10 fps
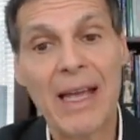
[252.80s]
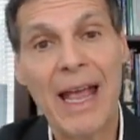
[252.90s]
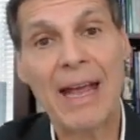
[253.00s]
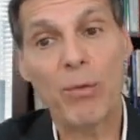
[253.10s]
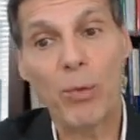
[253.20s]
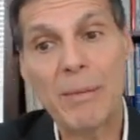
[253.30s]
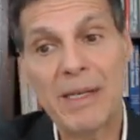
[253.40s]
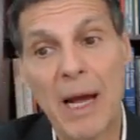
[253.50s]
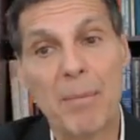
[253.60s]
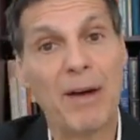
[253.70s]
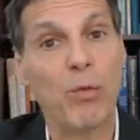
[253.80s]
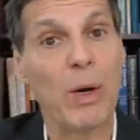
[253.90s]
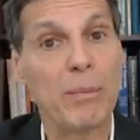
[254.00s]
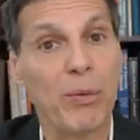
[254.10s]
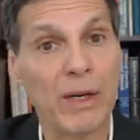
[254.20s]
And women above
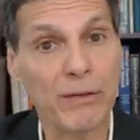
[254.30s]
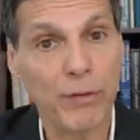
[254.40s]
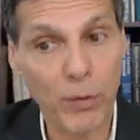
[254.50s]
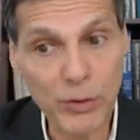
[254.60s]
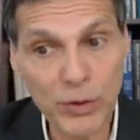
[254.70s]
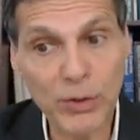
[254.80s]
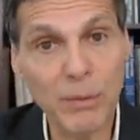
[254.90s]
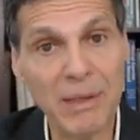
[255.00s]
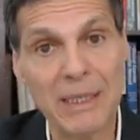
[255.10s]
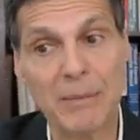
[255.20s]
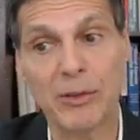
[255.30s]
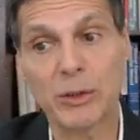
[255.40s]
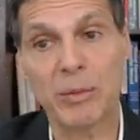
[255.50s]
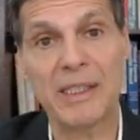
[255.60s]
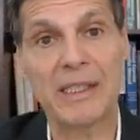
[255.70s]
1.42
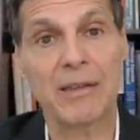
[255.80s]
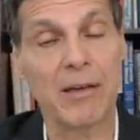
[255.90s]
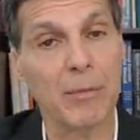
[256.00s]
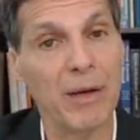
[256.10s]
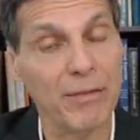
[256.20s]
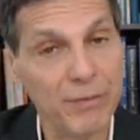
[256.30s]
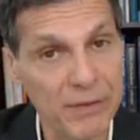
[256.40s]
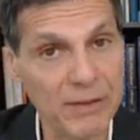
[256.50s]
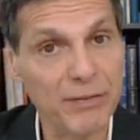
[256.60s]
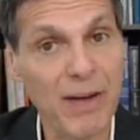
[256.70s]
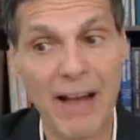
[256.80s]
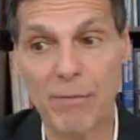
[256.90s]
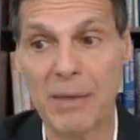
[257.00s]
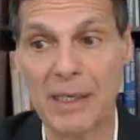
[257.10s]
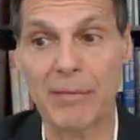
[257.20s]
millimoles per liter or above
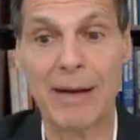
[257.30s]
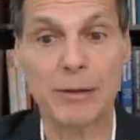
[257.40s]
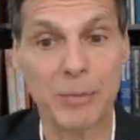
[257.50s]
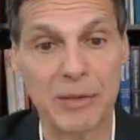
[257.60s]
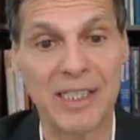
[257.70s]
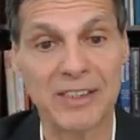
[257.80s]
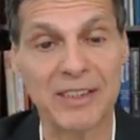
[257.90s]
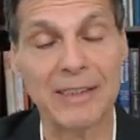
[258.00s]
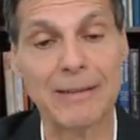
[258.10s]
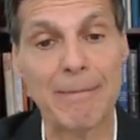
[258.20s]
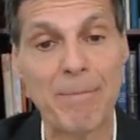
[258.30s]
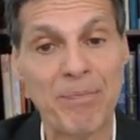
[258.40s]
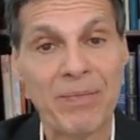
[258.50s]
55 milligrams per deciliter.